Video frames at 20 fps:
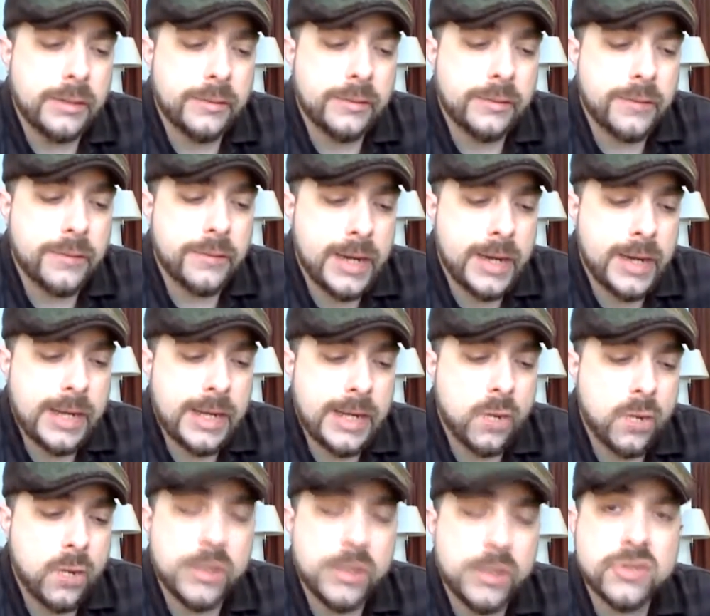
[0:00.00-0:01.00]
finding
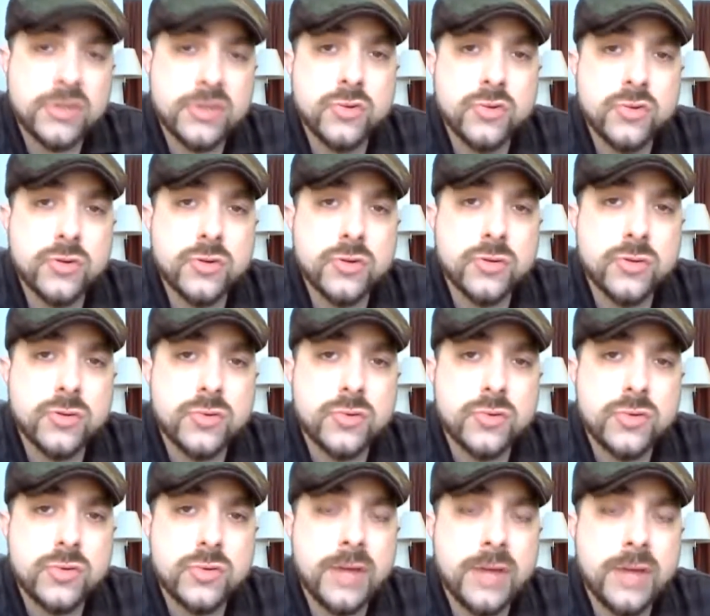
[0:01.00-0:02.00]
out what is true,
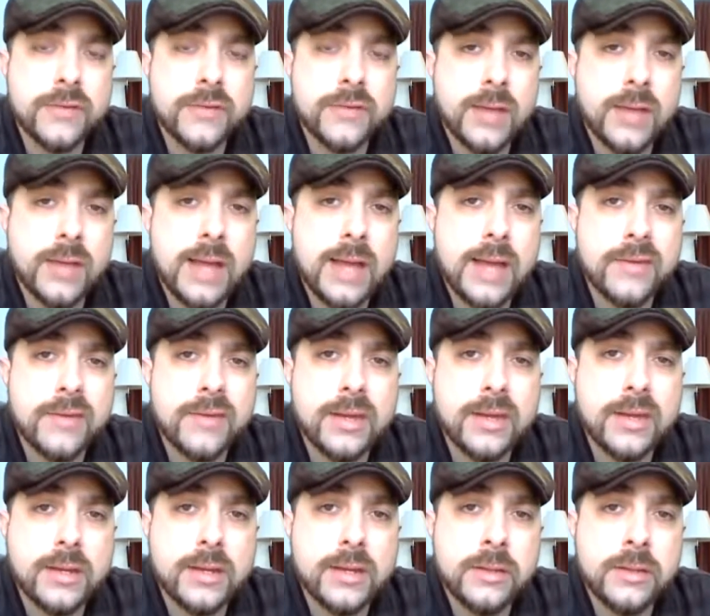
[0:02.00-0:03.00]
I feel have
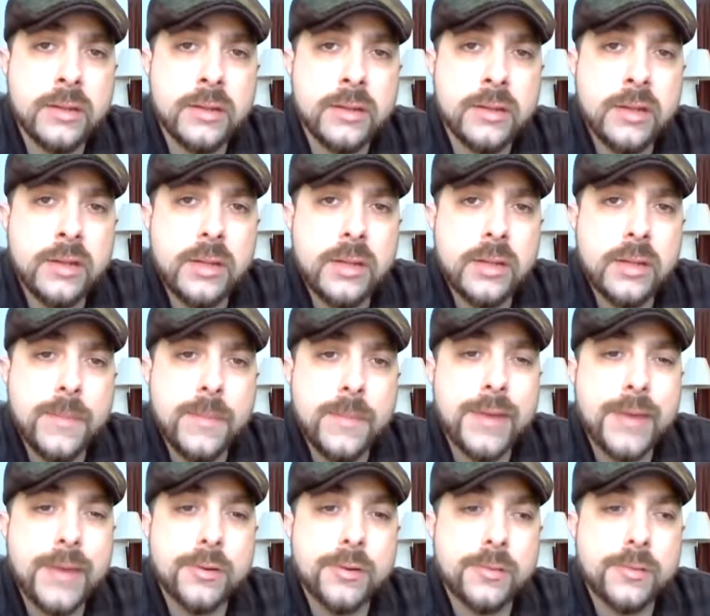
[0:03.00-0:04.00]
a
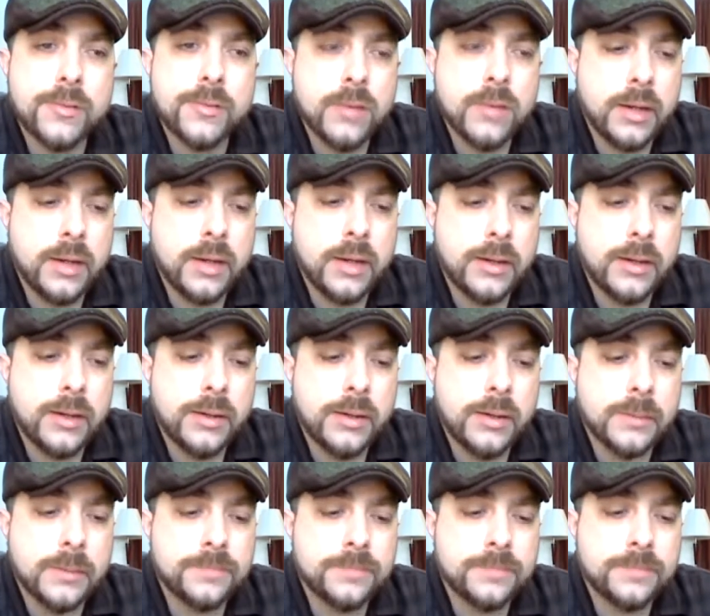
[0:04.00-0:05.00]
better
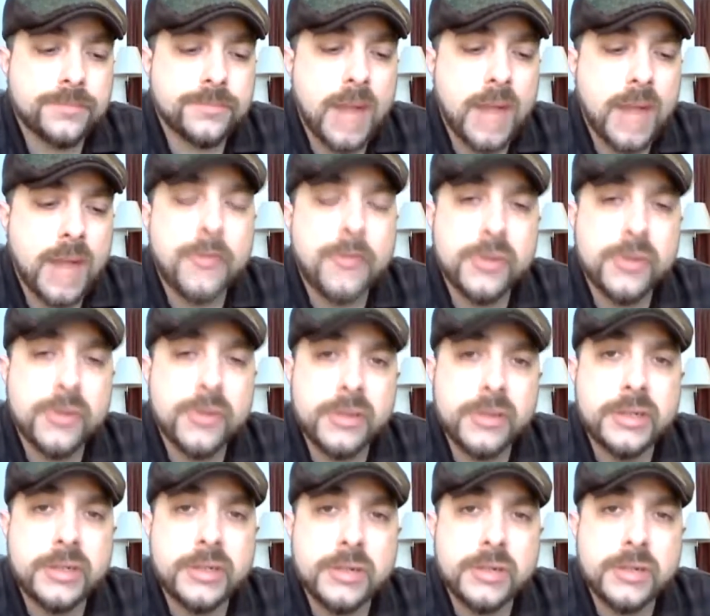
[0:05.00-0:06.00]

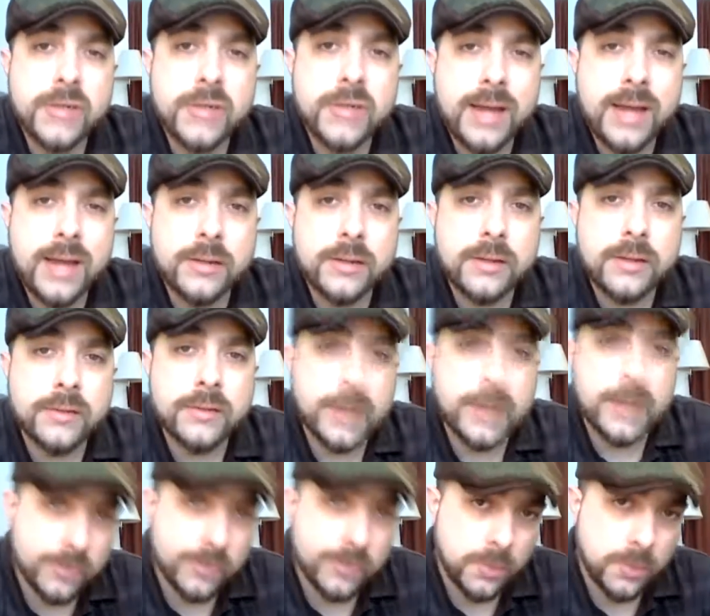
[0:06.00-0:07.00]
opportunity to do that in
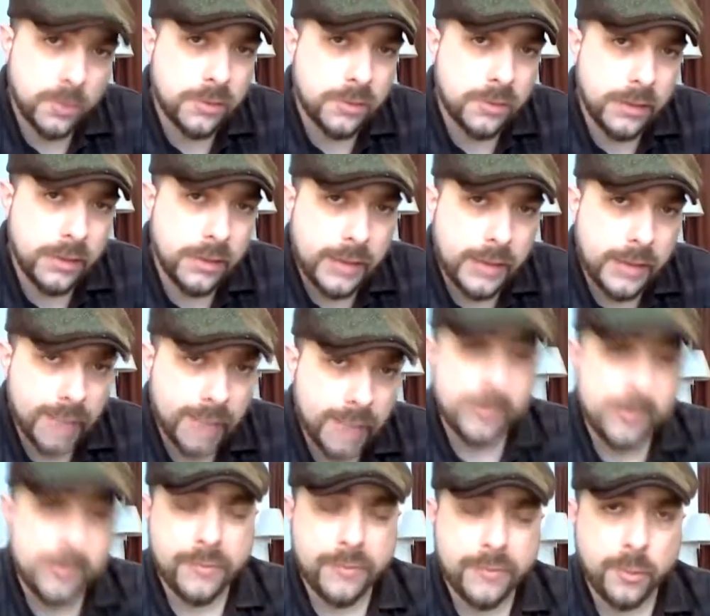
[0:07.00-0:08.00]
today's world than ever
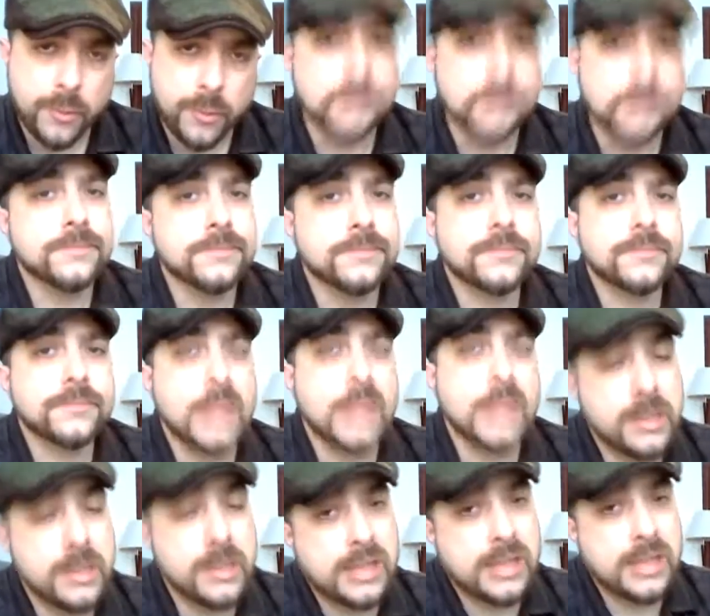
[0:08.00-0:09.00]
before. And
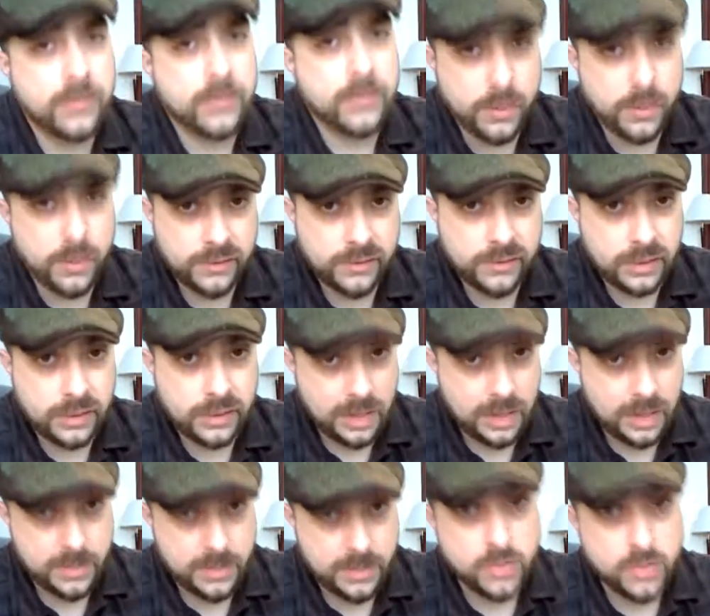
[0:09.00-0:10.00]
I think that's why we see a lot
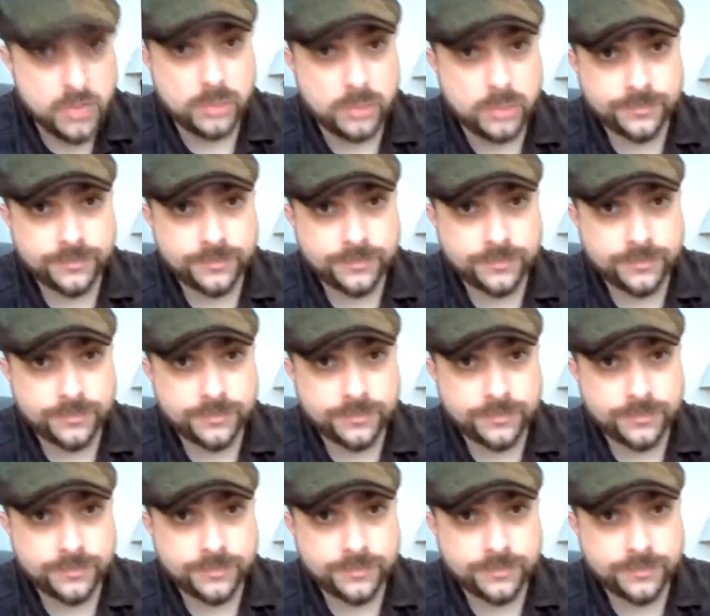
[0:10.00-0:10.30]
of people